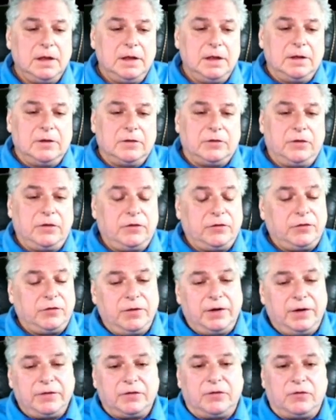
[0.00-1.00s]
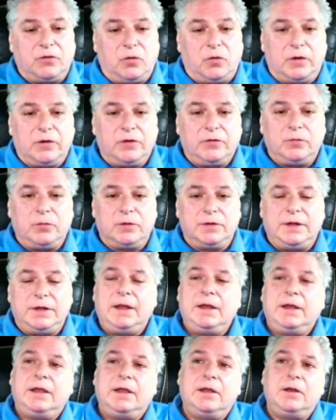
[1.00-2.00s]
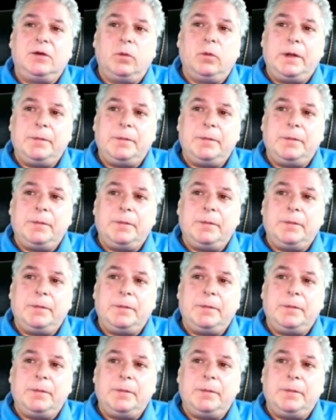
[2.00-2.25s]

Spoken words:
So there's a risk, of course. We're taking web